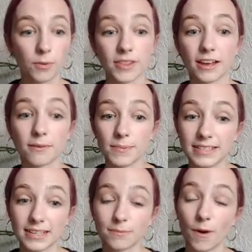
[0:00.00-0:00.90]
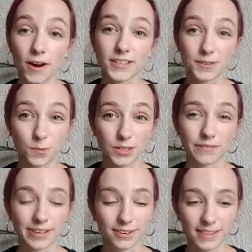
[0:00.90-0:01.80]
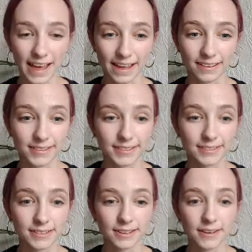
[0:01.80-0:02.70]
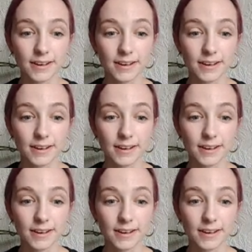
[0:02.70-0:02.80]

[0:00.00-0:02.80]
where they are missing part of one of their legs.